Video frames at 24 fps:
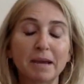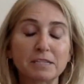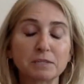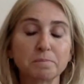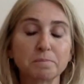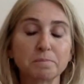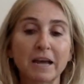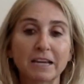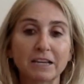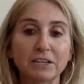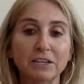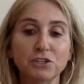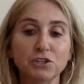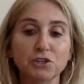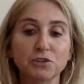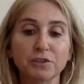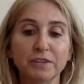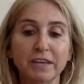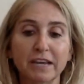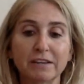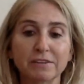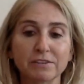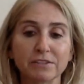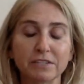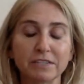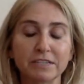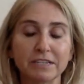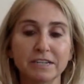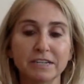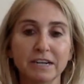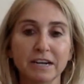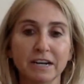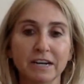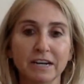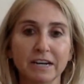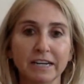MS, back in
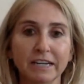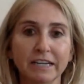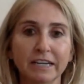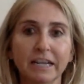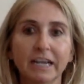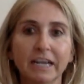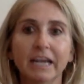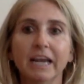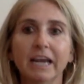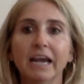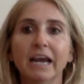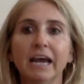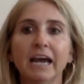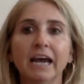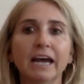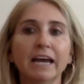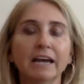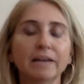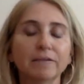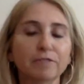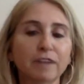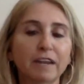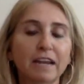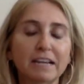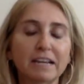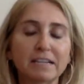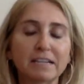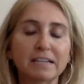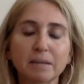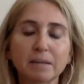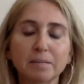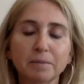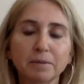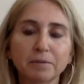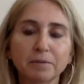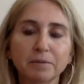2009. And for the last
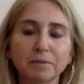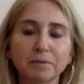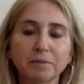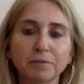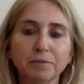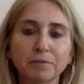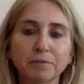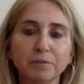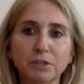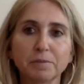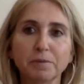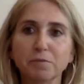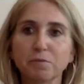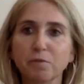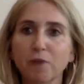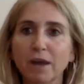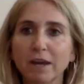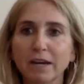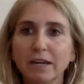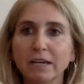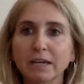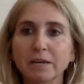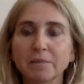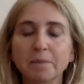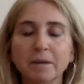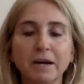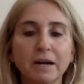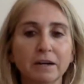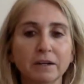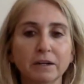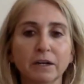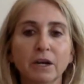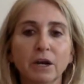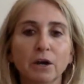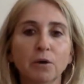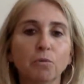couple of years, I've been
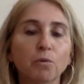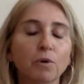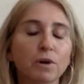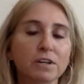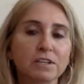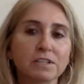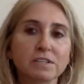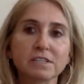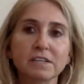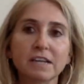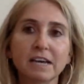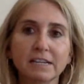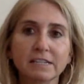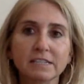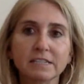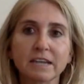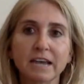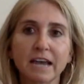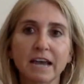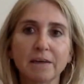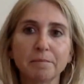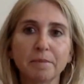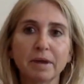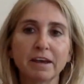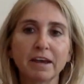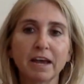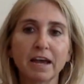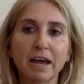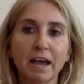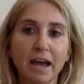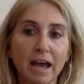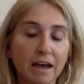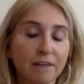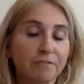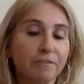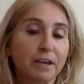writing about what it is like to
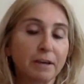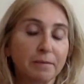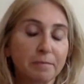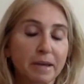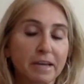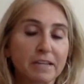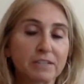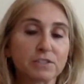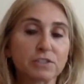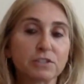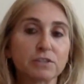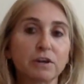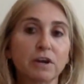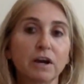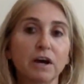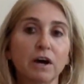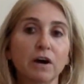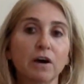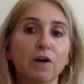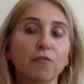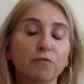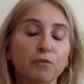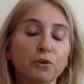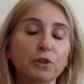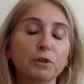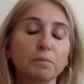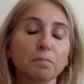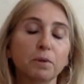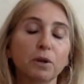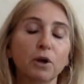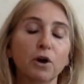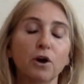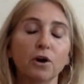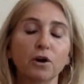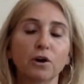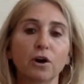have MS
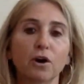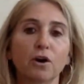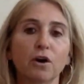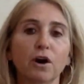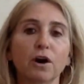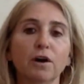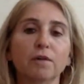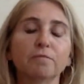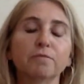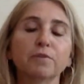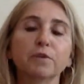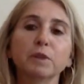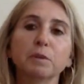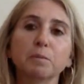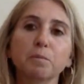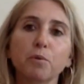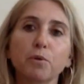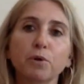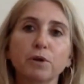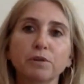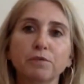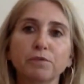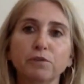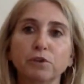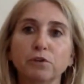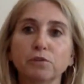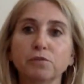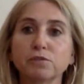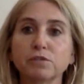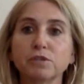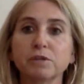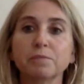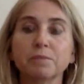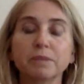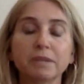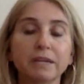for the blog, from the point of
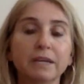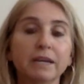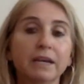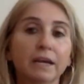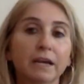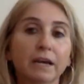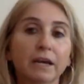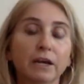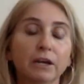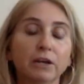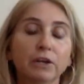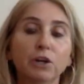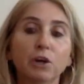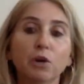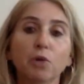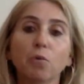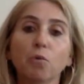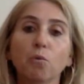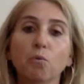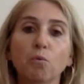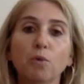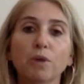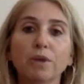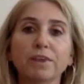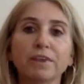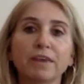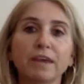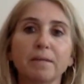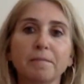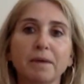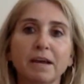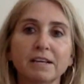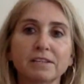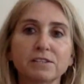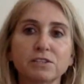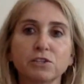view of somebody, with
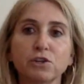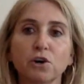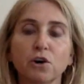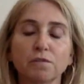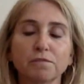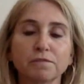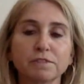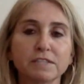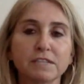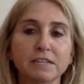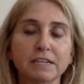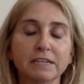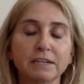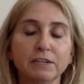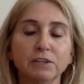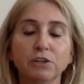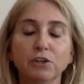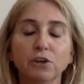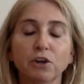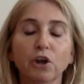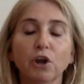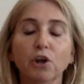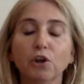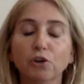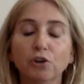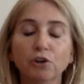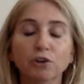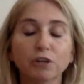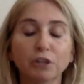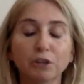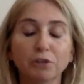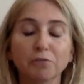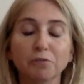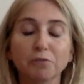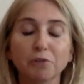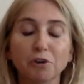MS, and obviously,
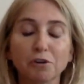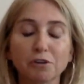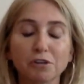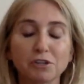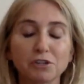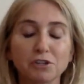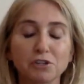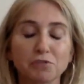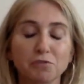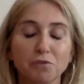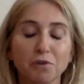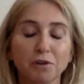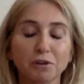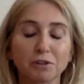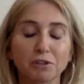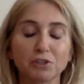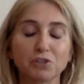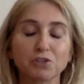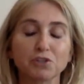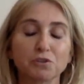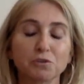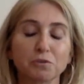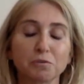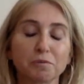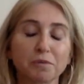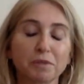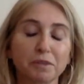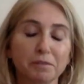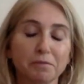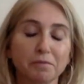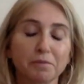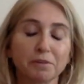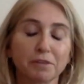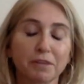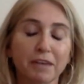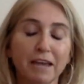not a neurologist or
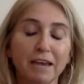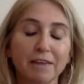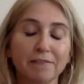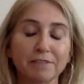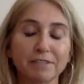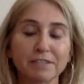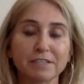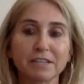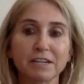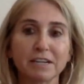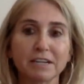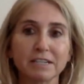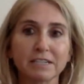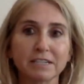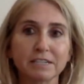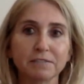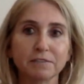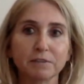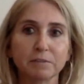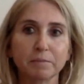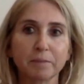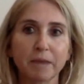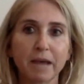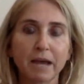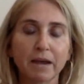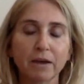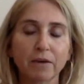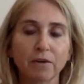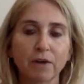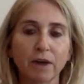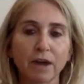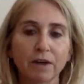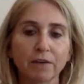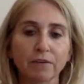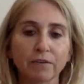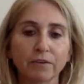with a heavy scientific
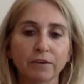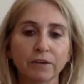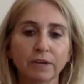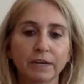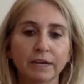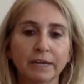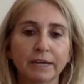background.